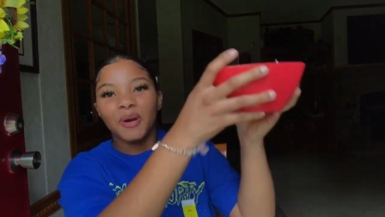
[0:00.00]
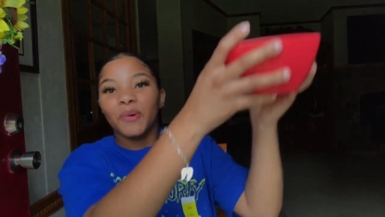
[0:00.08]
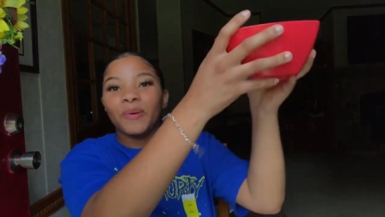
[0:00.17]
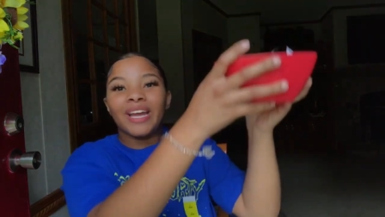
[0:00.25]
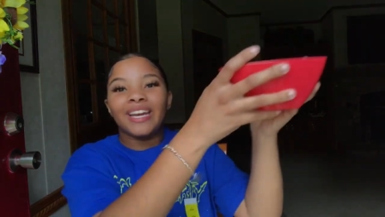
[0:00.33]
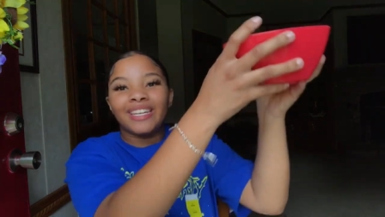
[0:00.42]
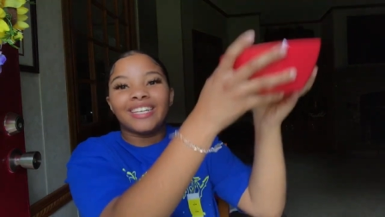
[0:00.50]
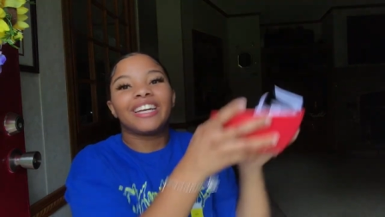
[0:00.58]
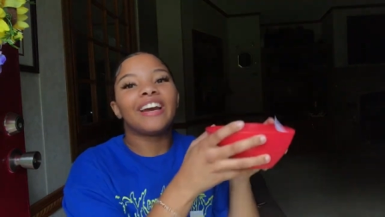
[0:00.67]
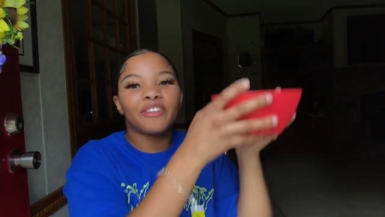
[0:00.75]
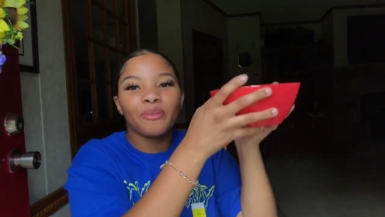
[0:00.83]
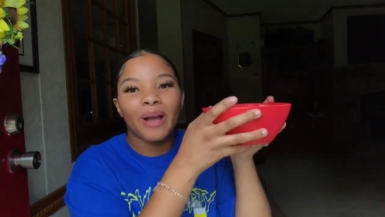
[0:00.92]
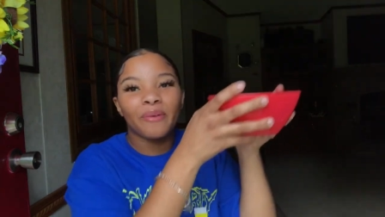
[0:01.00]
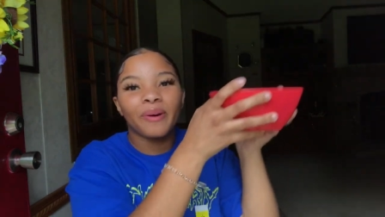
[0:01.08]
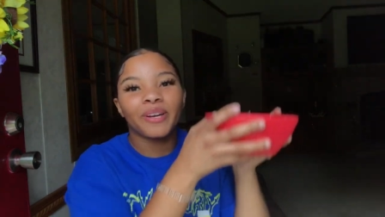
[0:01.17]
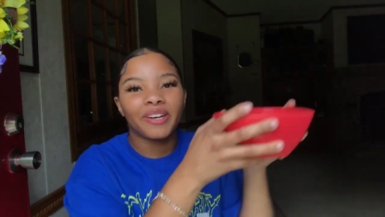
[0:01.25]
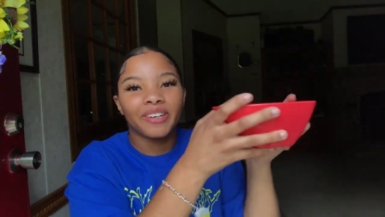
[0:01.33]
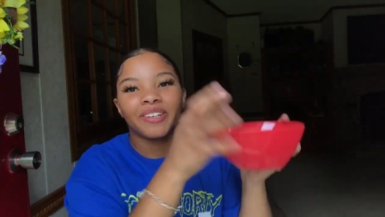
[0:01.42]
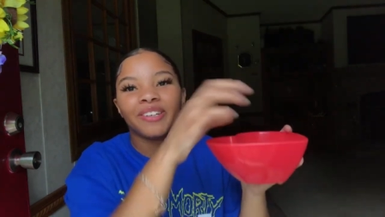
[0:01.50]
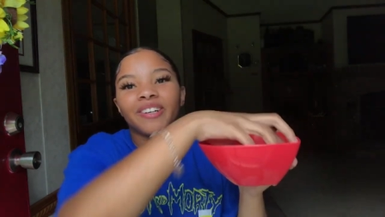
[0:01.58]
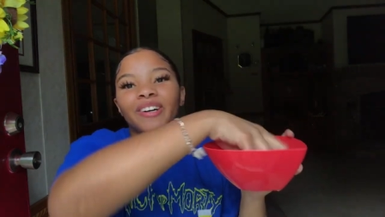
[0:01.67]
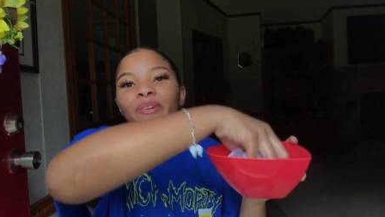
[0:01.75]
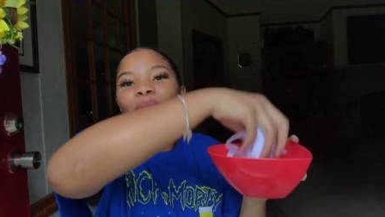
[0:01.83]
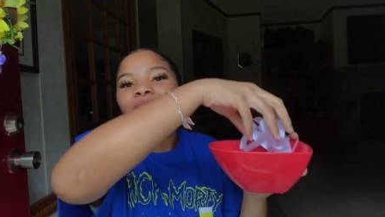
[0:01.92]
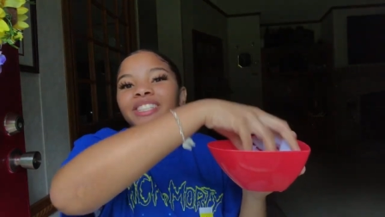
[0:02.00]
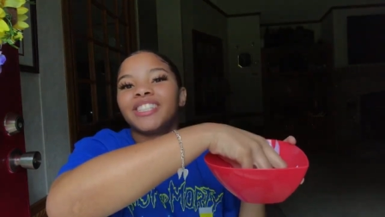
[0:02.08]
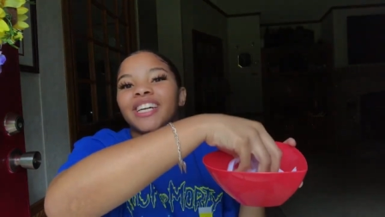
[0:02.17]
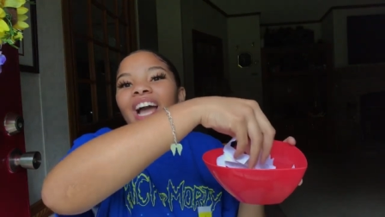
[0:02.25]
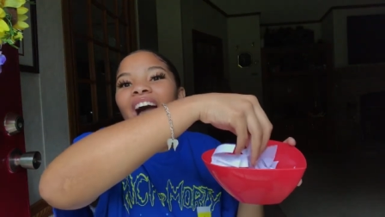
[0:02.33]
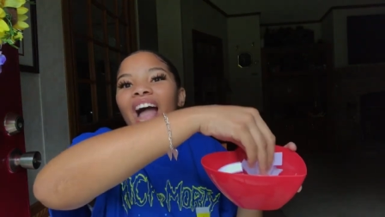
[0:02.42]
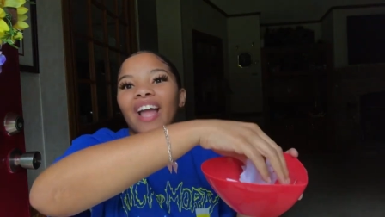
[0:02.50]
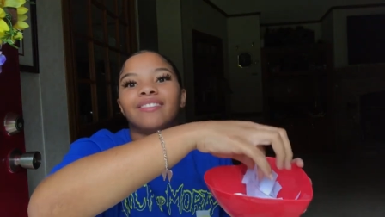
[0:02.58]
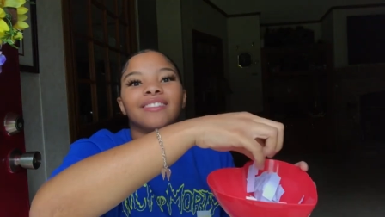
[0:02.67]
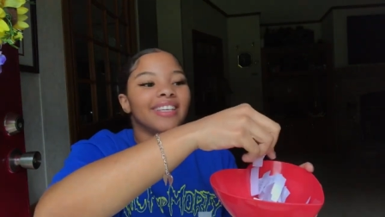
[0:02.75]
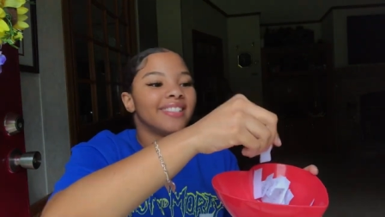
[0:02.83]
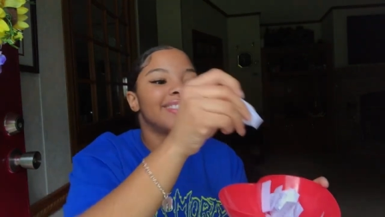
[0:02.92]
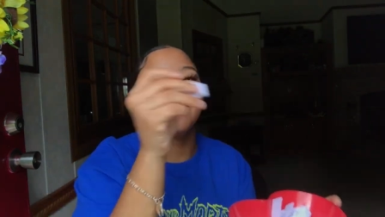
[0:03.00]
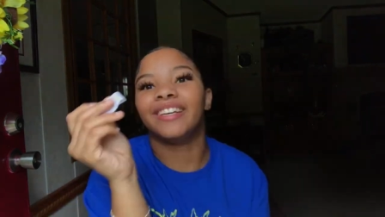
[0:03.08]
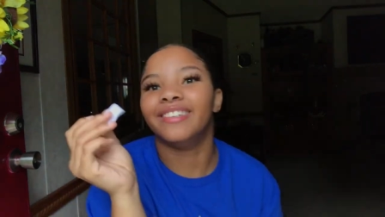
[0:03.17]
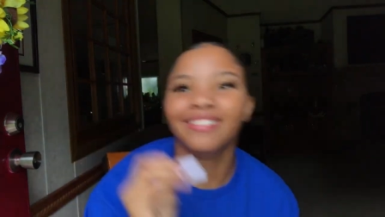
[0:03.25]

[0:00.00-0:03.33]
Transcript: We need a giveaway winner. What you got? Let's see.